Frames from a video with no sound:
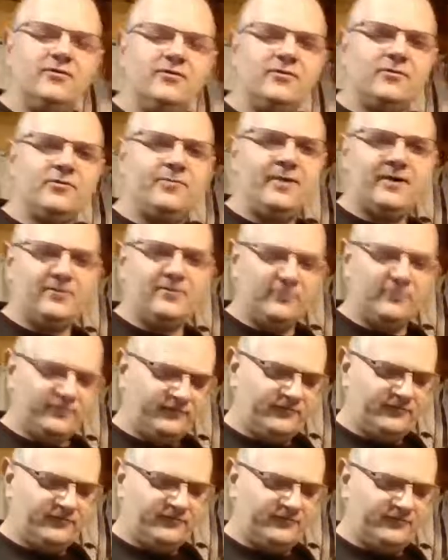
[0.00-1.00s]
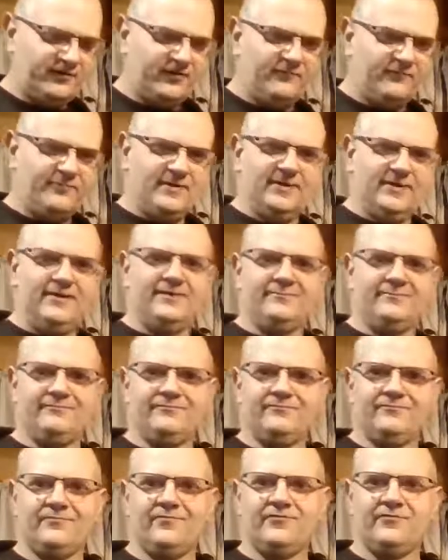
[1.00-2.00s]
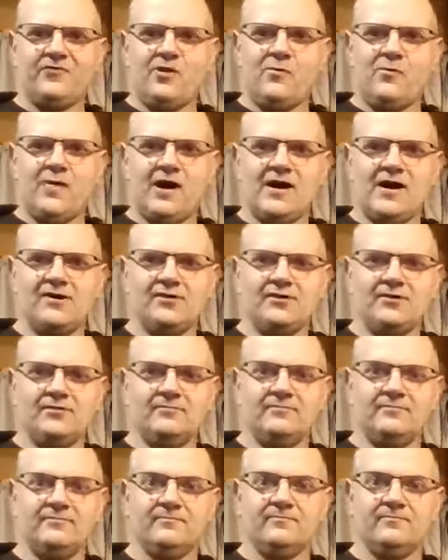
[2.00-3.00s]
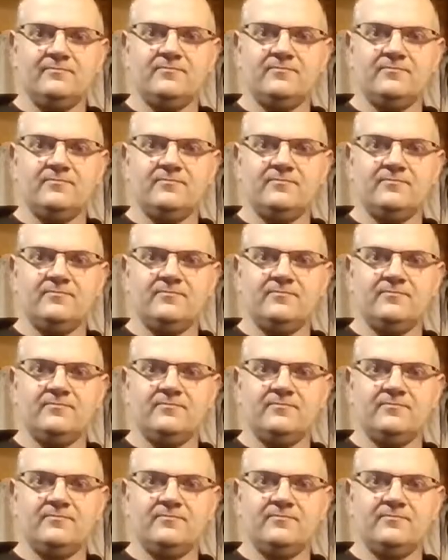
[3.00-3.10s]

Their pedals, instead of being so wide, or